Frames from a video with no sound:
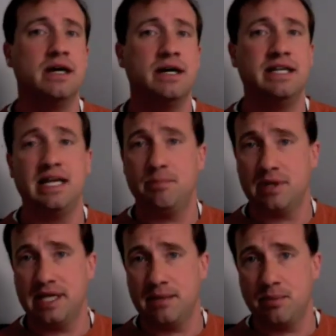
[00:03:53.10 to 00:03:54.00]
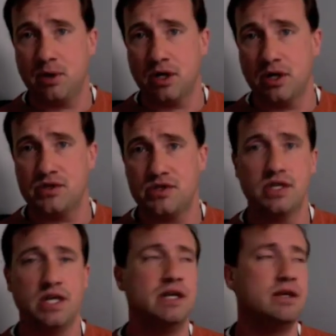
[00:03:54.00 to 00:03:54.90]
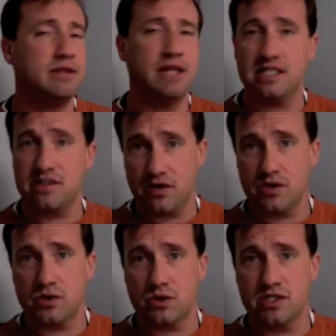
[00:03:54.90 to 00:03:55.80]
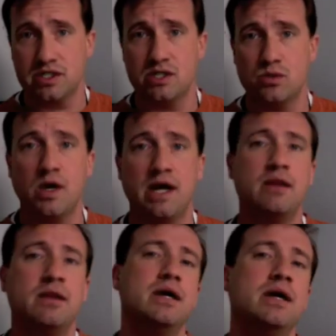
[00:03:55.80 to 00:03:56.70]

dead plant parts, lots of other sources as well.